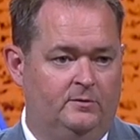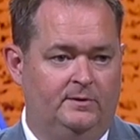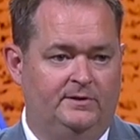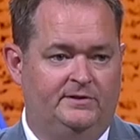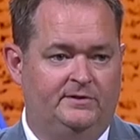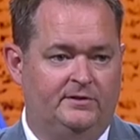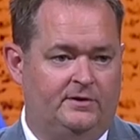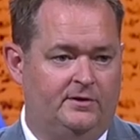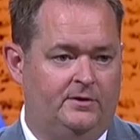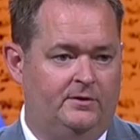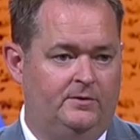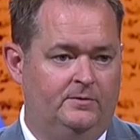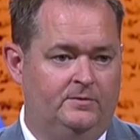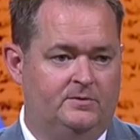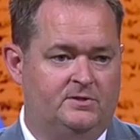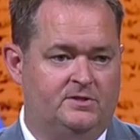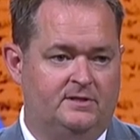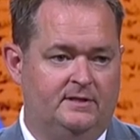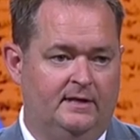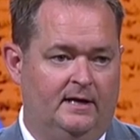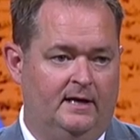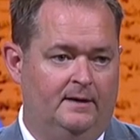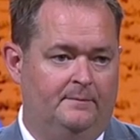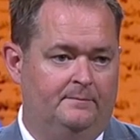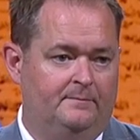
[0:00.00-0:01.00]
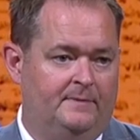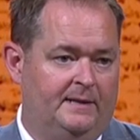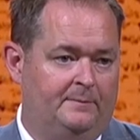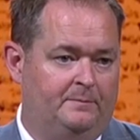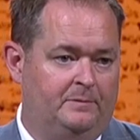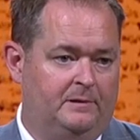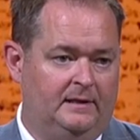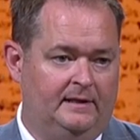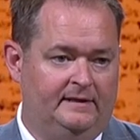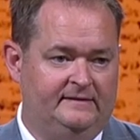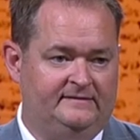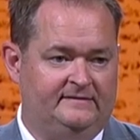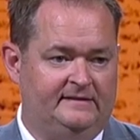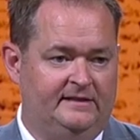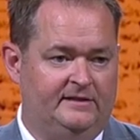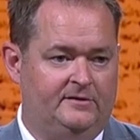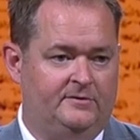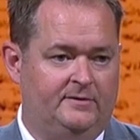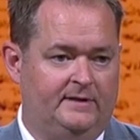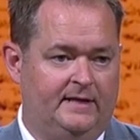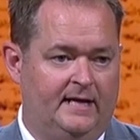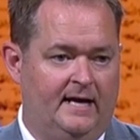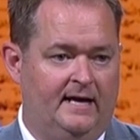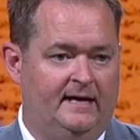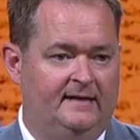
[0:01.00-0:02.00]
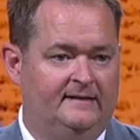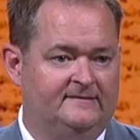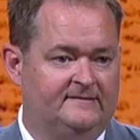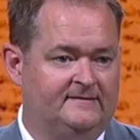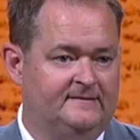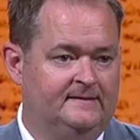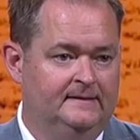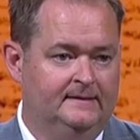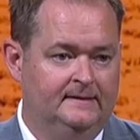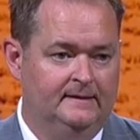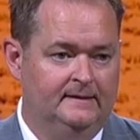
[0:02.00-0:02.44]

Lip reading: We took a huge step. They play synchronized,